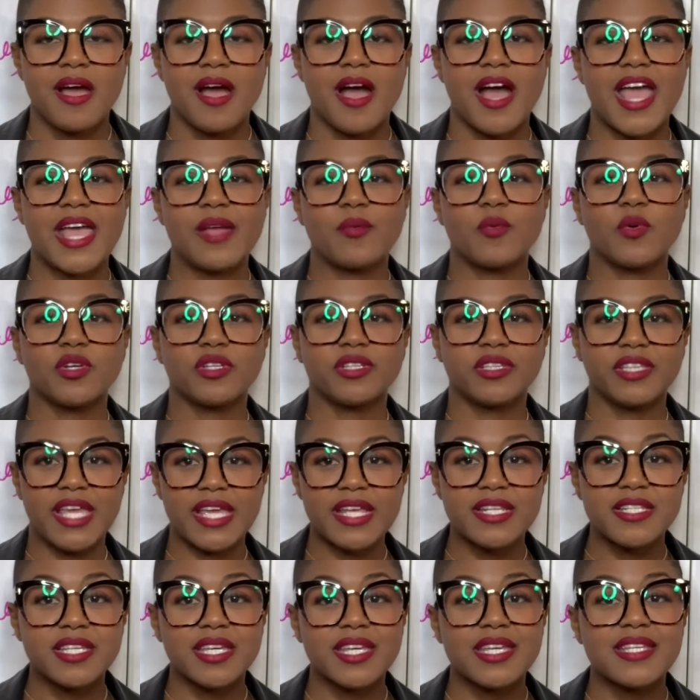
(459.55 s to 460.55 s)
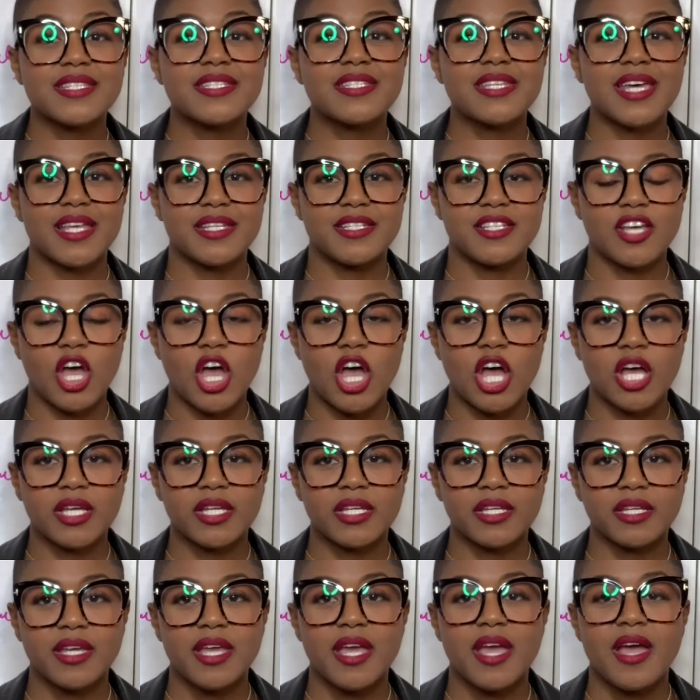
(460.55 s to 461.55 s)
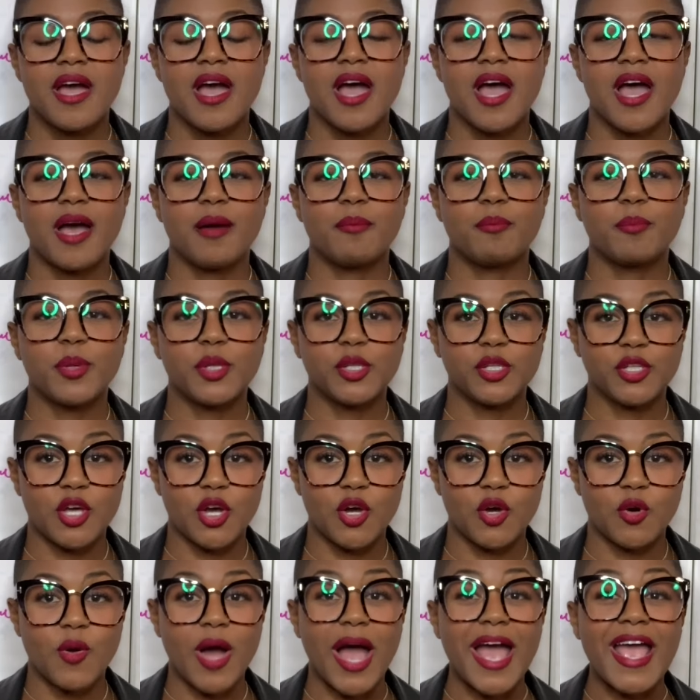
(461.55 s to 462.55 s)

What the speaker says: I will link to his TED Talk below.